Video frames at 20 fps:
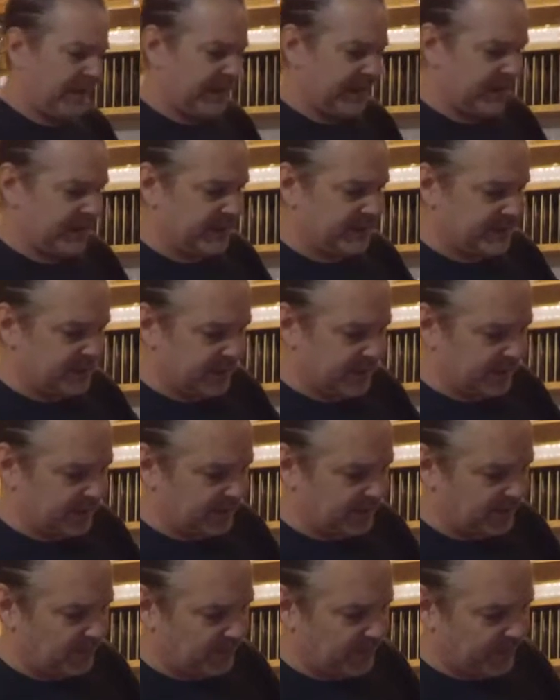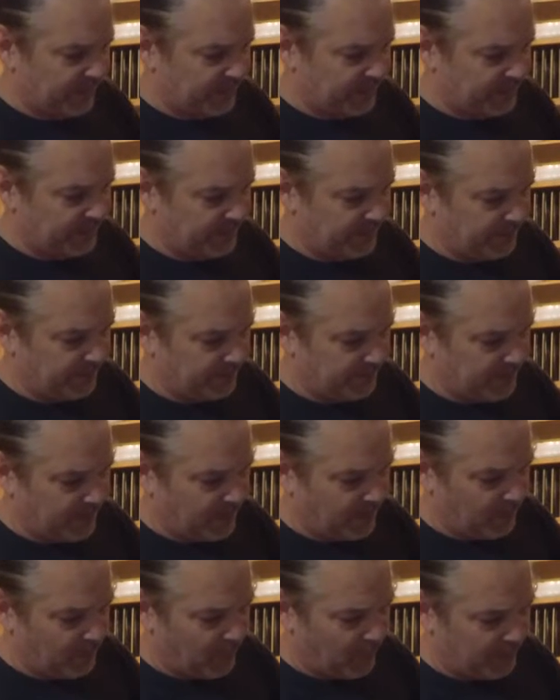it is a little bit
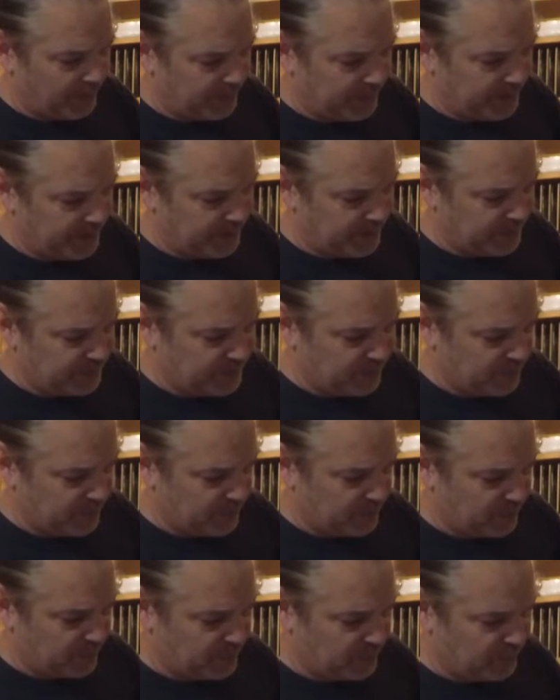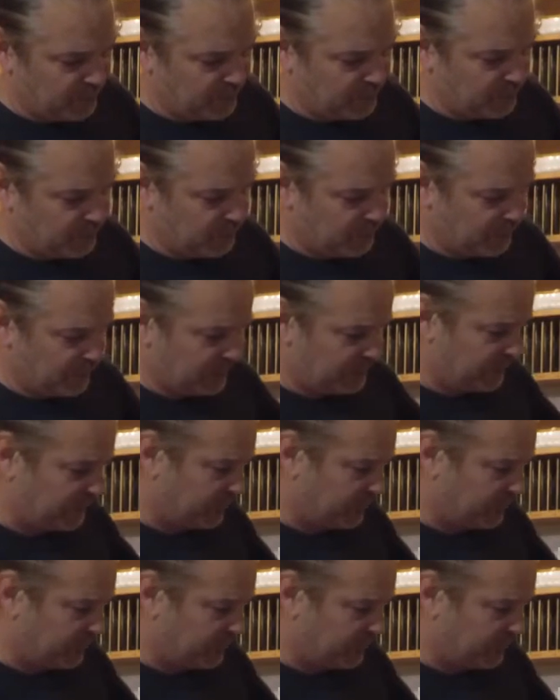watery, so just want a